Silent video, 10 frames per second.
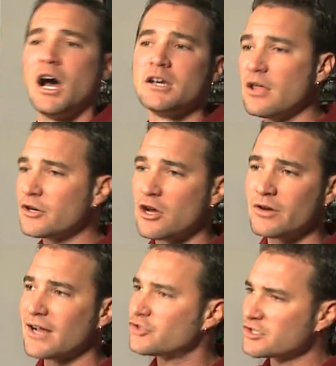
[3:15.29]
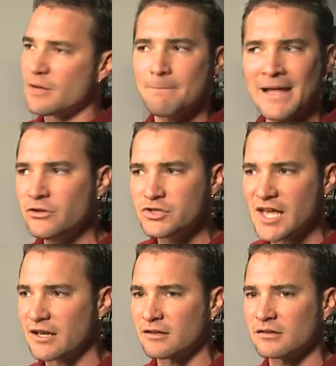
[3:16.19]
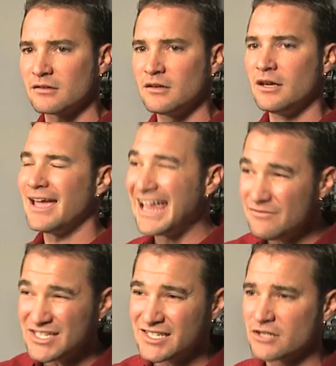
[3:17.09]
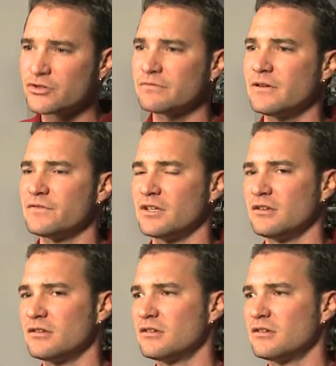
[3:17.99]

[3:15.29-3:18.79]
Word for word: Another codec, just a menu setting, AVC Intra 50.